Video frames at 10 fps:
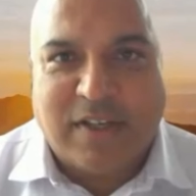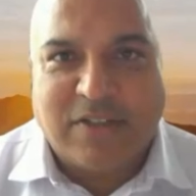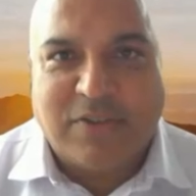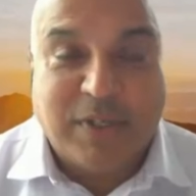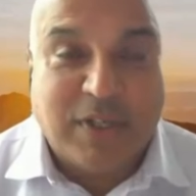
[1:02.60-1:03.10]

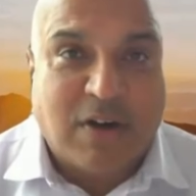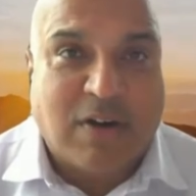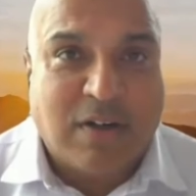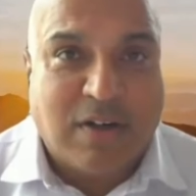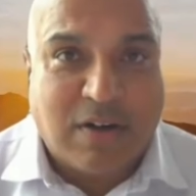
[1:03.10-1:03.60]
says, we
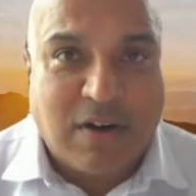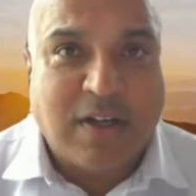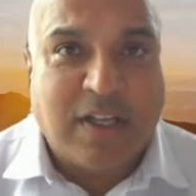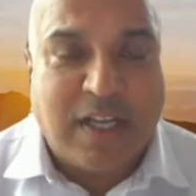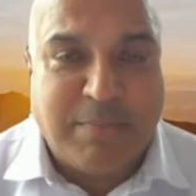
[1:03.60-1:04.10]
are
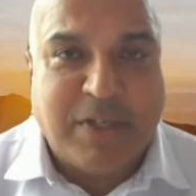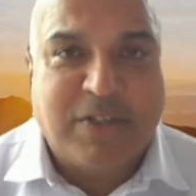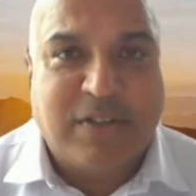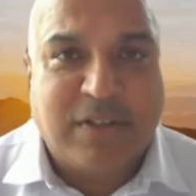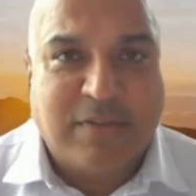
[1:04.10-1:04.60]
on a
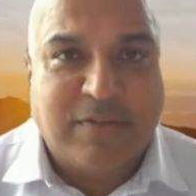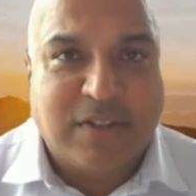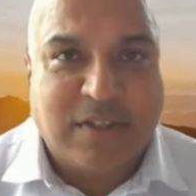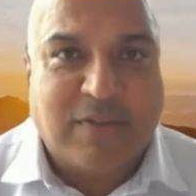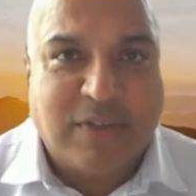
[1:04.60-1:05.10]
mission of
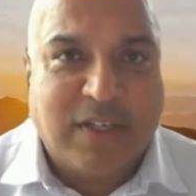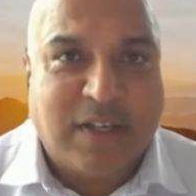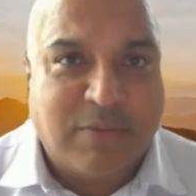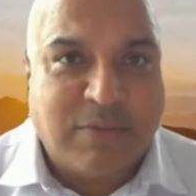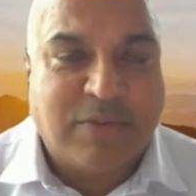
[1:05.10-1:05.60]
discovery,
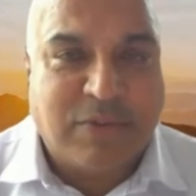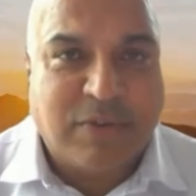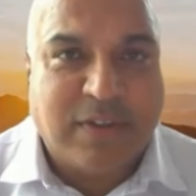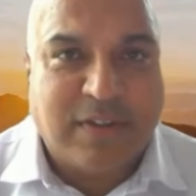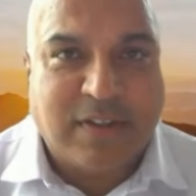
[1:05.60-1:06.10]
and I
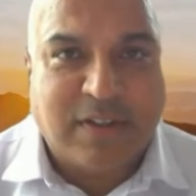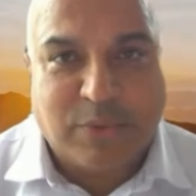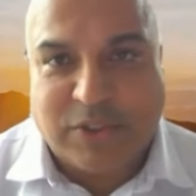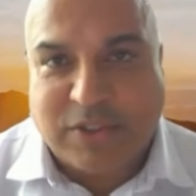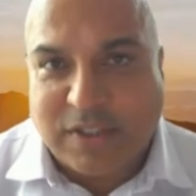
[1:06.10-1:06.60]
truly think that
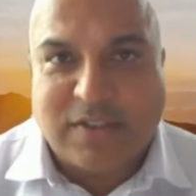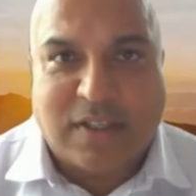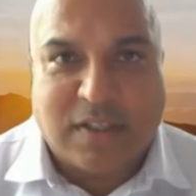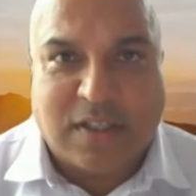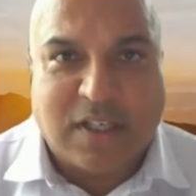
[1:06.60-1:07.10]
we're just
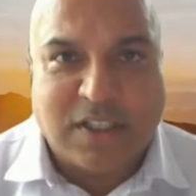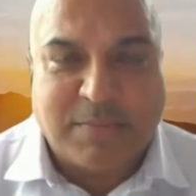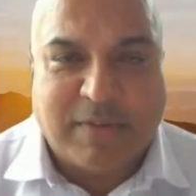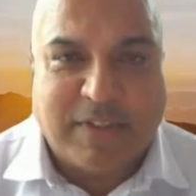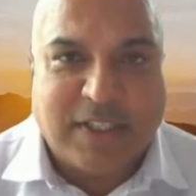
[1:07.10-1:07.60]
at the
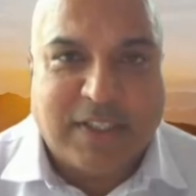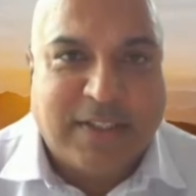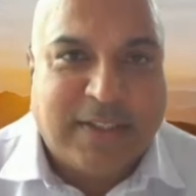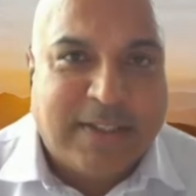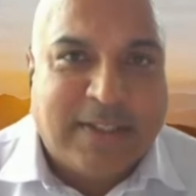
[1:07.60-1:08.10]
cusp of it.
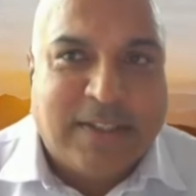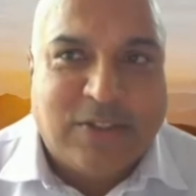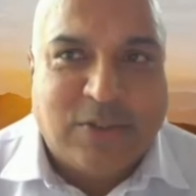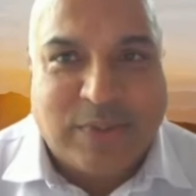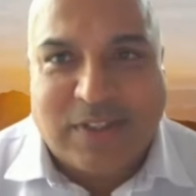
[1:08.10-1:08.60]

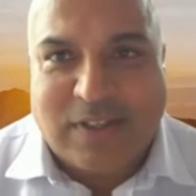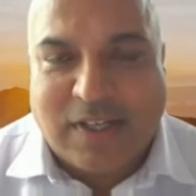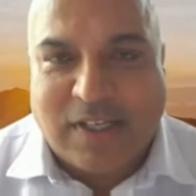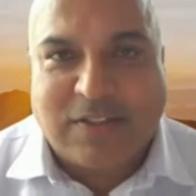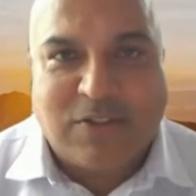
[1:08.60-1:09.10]
So within the
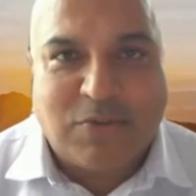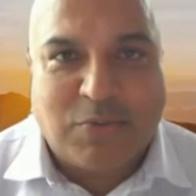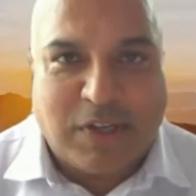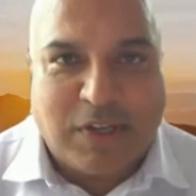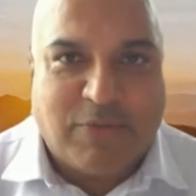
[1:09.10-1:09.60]
last
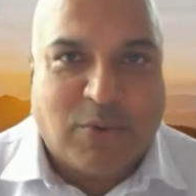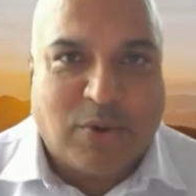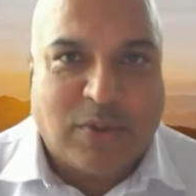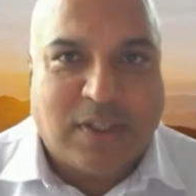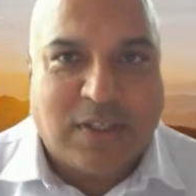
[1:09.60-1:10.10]

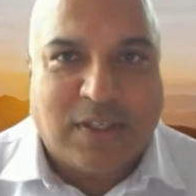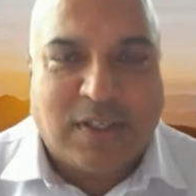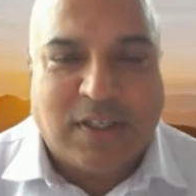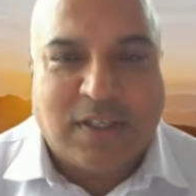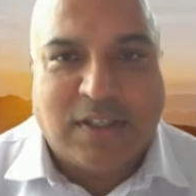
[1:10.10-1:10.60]
24
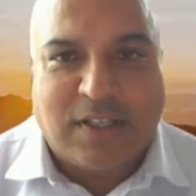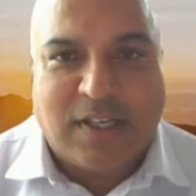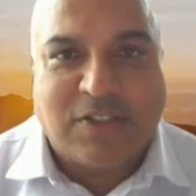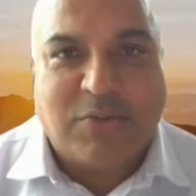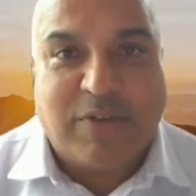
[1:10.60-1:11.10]

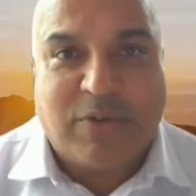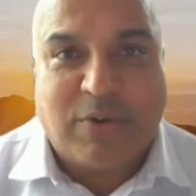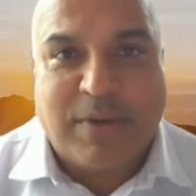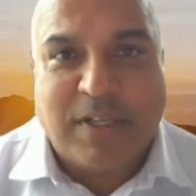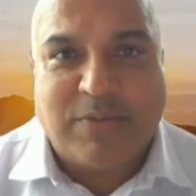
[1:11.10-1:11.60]

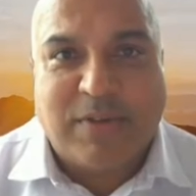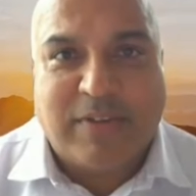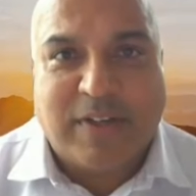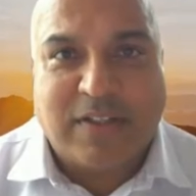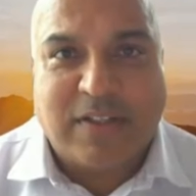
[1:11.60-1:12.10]
months,
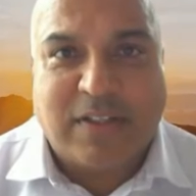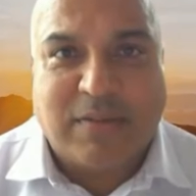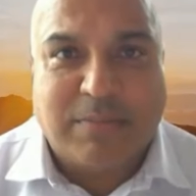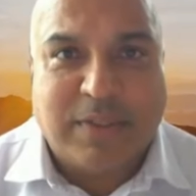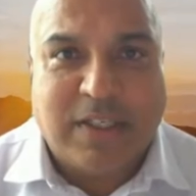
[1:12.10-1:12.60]
we've actually
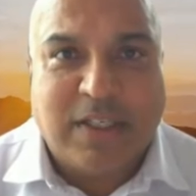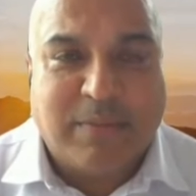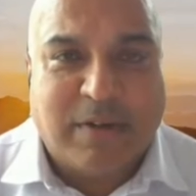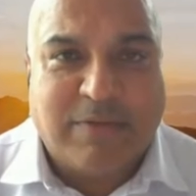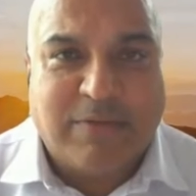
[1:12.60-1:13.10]
completed
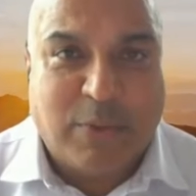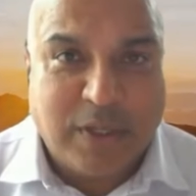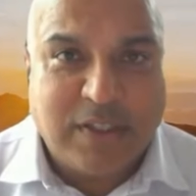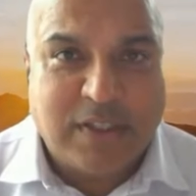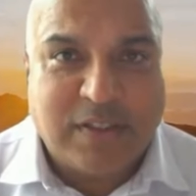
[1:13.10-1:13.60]
about
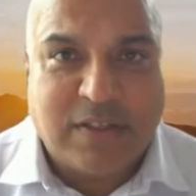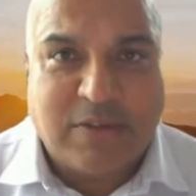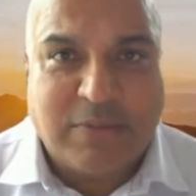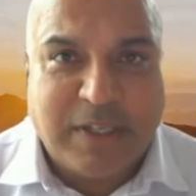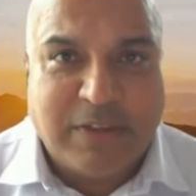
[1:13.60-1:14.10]

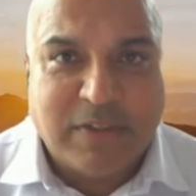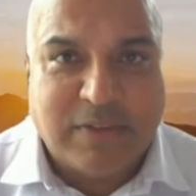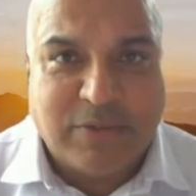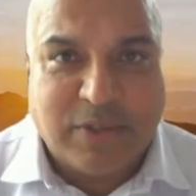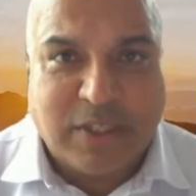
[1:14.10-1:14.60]
4,600 meters
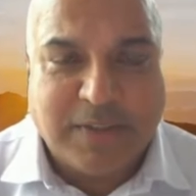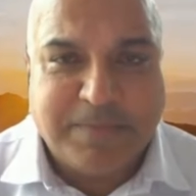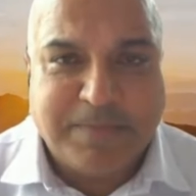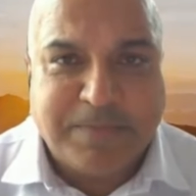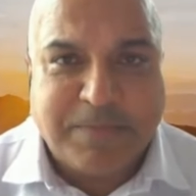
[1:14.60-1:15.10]
of drilling